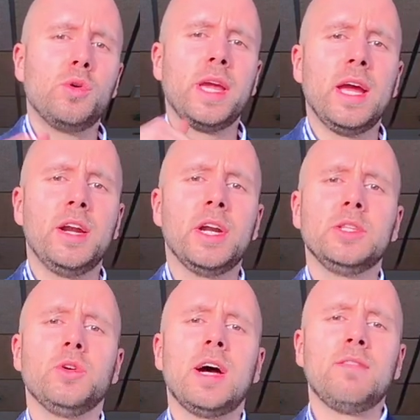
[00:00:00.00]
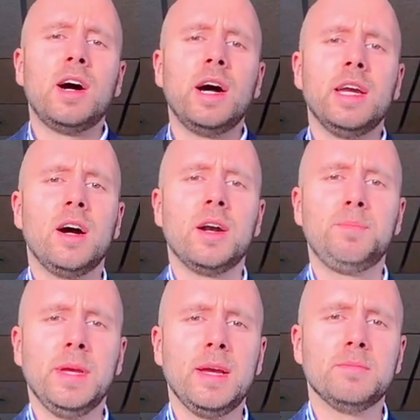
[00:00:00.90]
gear and you have high
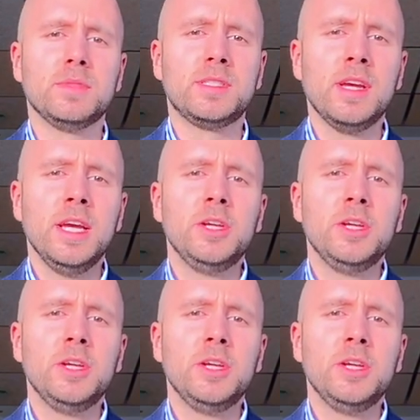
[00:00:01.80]
RPMs,